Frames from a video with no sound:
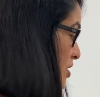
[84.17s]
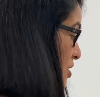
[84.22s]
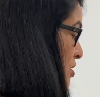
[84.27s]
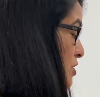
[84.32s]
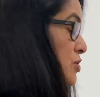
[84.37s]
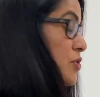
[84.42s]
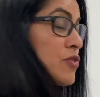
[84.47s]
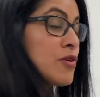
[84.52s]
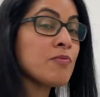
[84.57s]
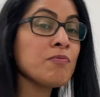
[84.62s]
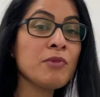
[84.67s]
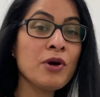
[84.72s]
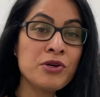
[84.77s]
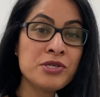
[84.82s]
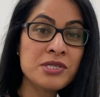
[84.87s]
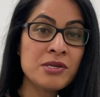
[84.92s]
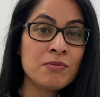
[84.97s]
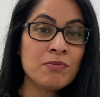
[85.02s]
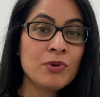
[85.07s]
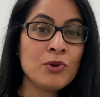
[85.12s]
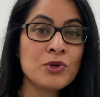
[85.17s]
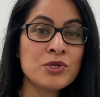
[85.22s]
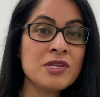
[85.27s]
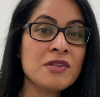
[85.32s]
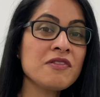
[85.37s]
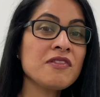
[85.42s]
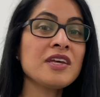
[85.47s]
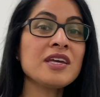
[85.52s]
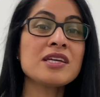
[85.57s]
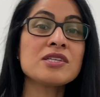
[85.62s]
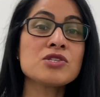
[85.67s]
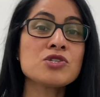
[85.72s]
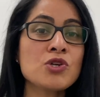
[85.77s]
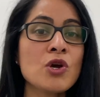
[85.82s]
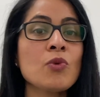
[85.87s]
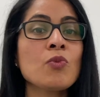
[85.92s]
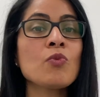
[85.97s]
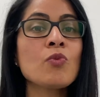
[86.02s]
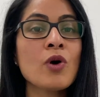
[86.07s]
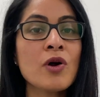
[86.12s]
So the most important thing is
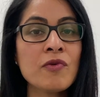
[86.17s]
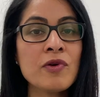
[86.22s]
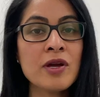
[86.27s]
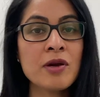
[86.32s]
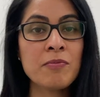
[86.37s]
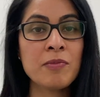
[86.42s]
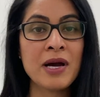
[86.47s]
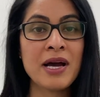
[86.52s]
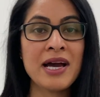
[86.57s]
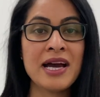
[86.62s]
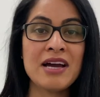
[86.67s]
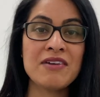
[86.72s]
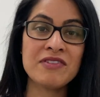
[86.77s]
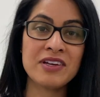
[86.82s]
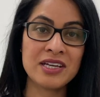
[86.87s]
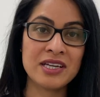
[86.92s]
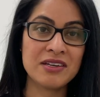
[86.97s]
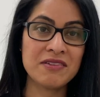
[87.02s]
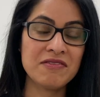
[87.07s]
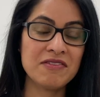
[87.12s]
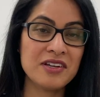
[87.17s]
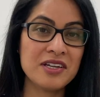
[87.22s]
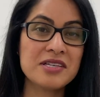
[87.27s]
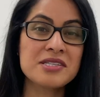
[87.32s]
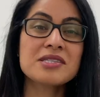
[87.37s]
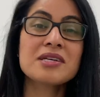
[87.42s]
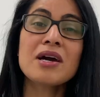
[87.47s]
don't worry about having lip fillers.